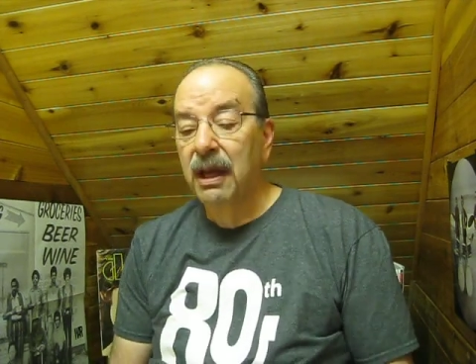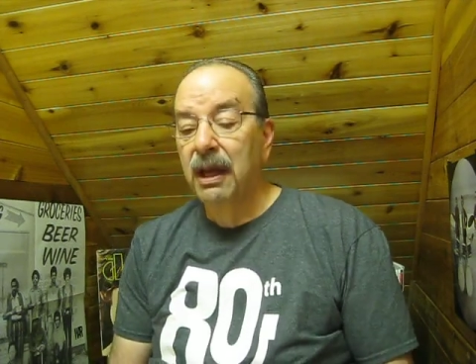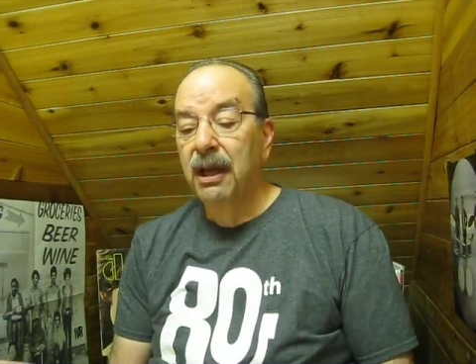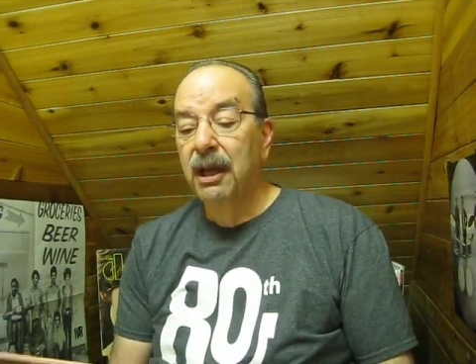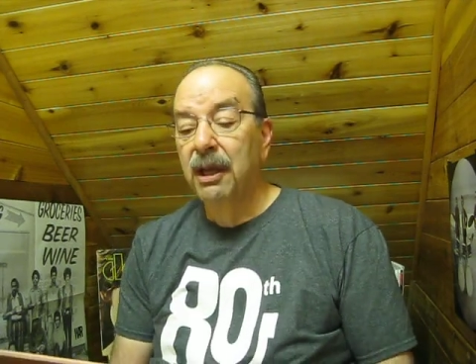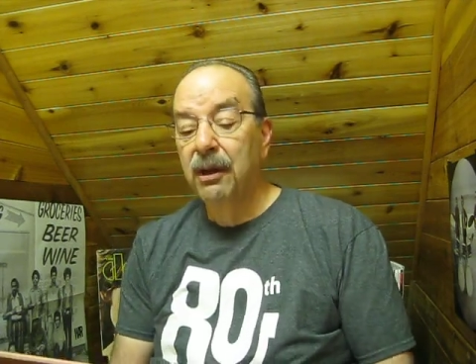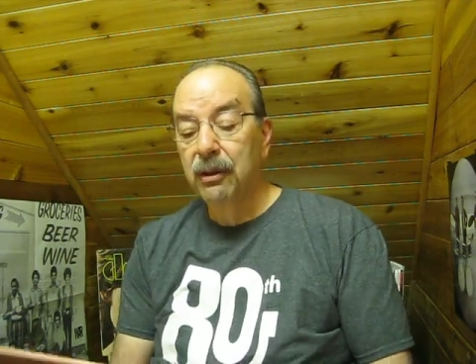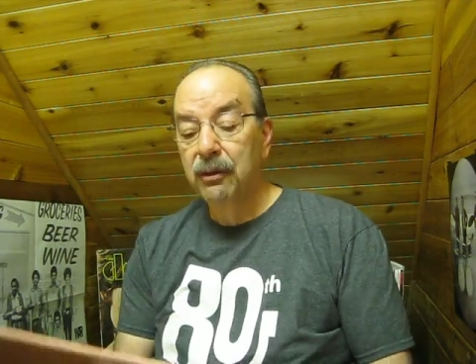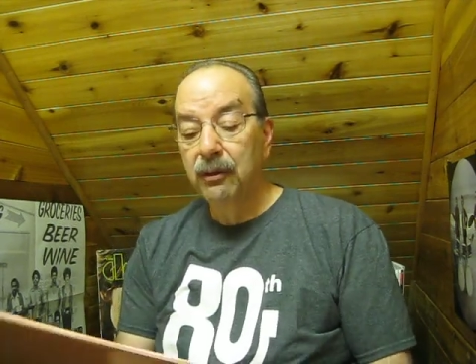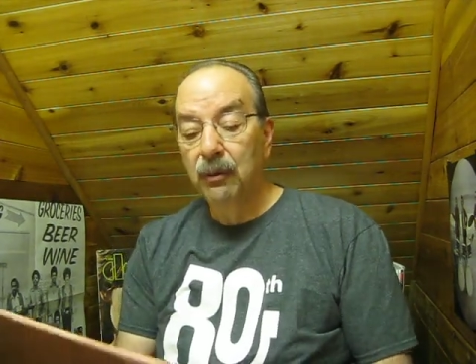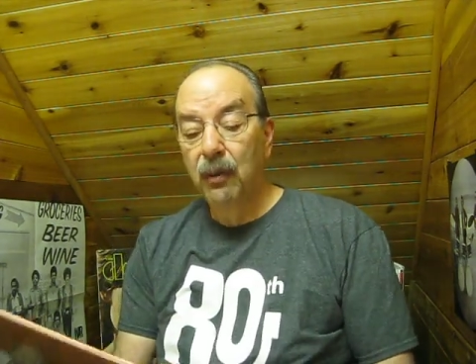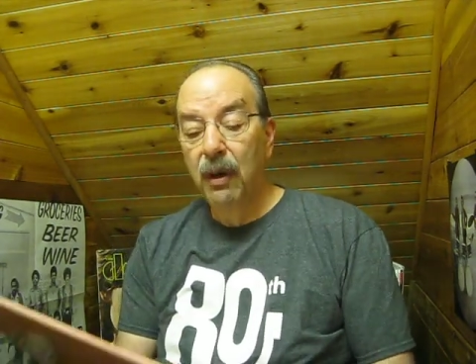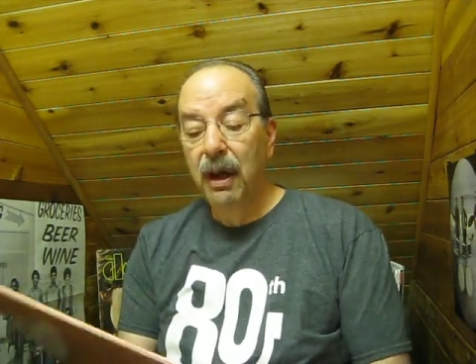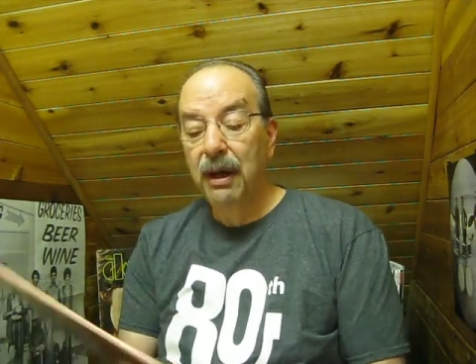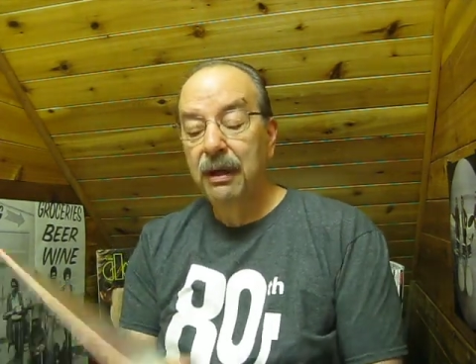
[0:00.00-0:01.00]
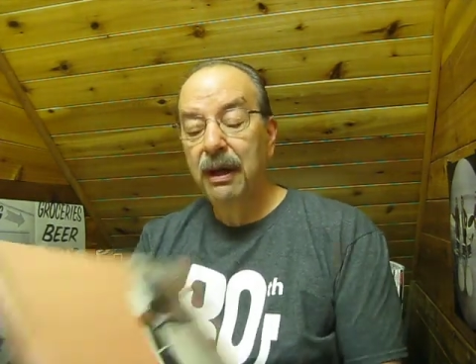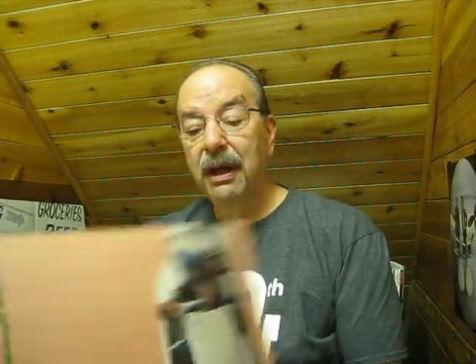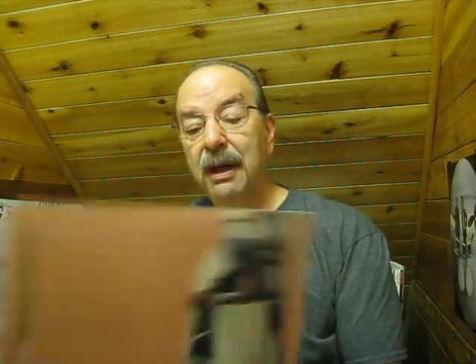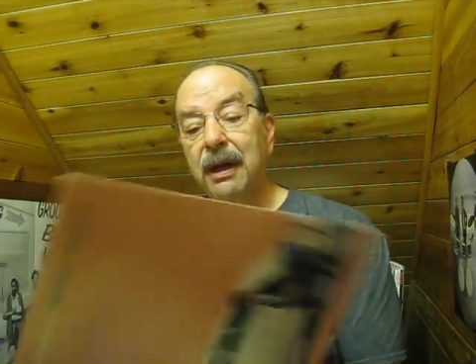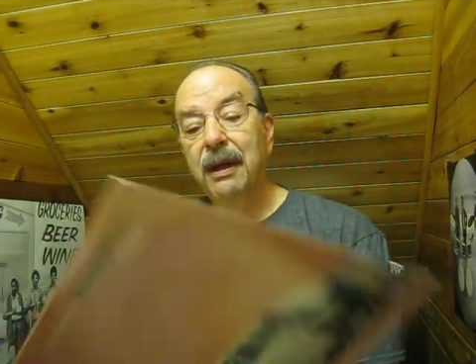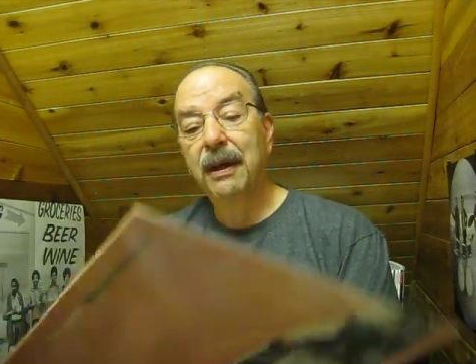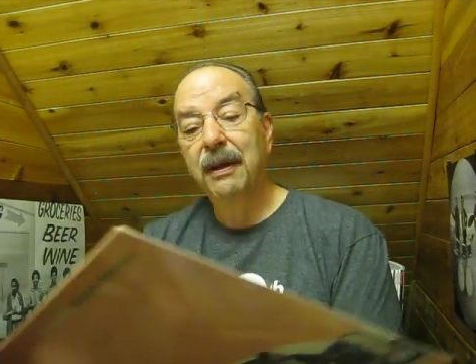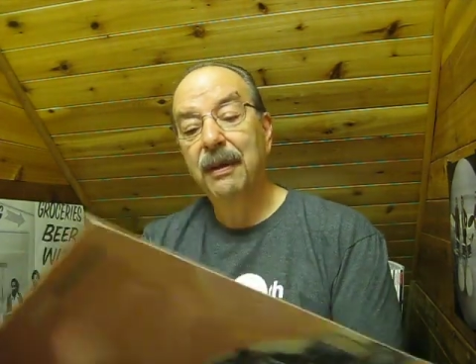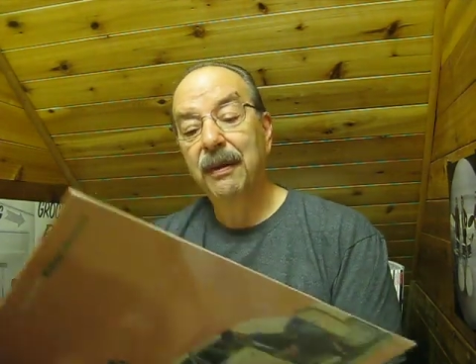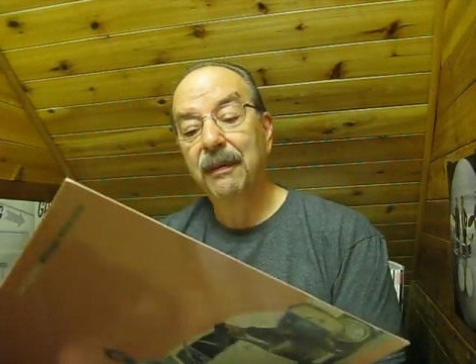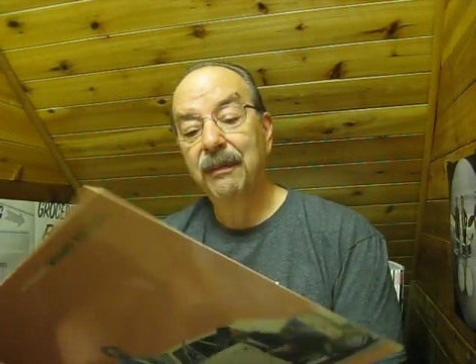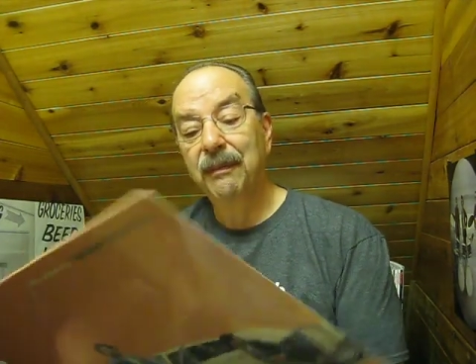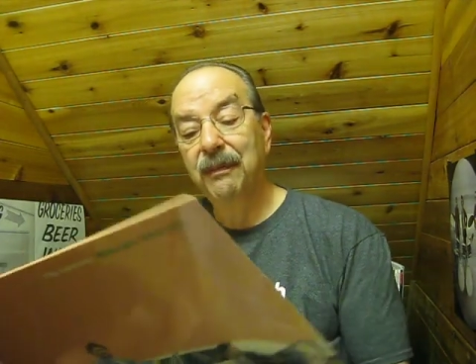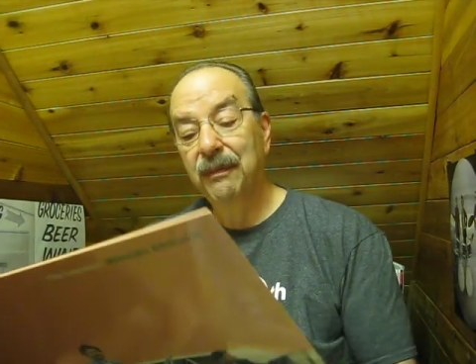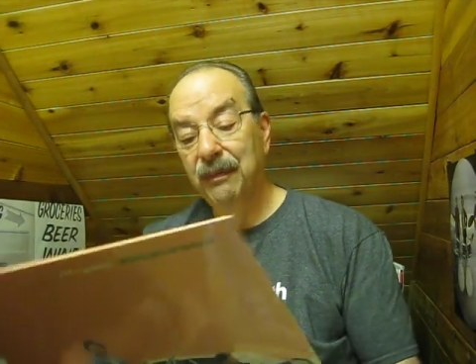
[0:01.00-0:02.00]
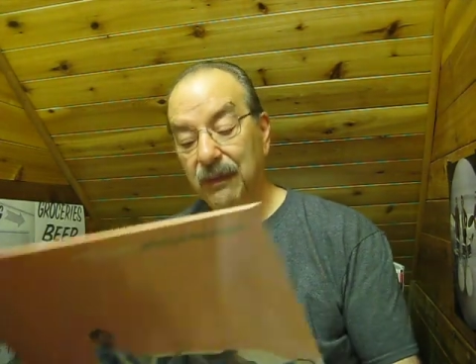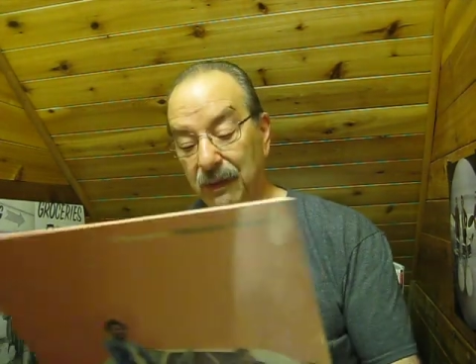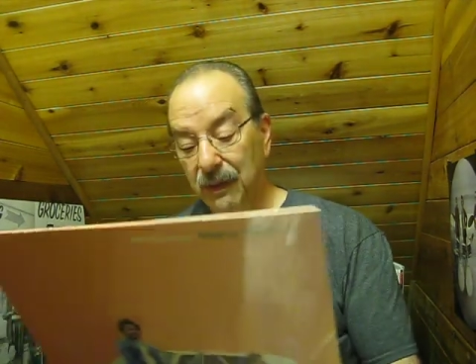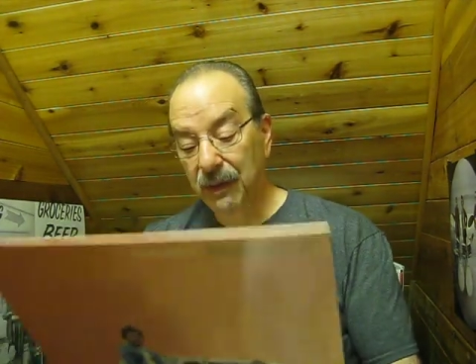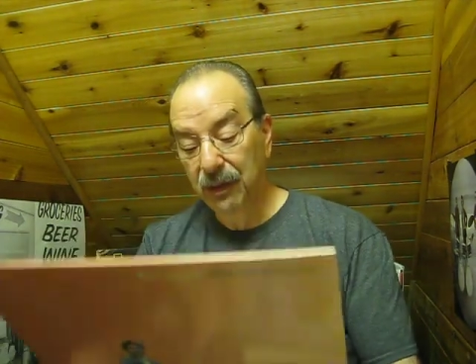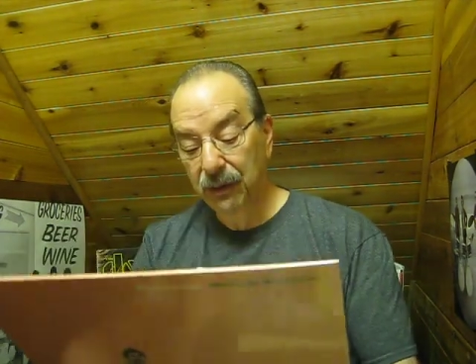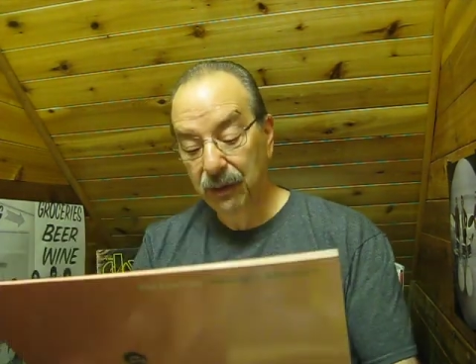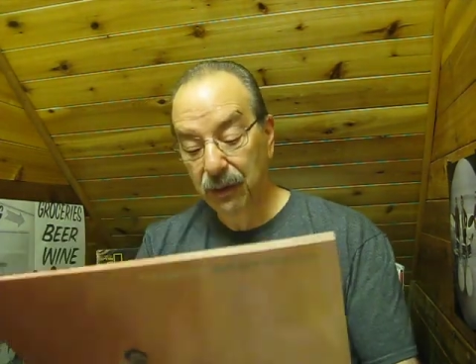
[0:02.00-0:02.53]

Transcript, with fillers: Here's one that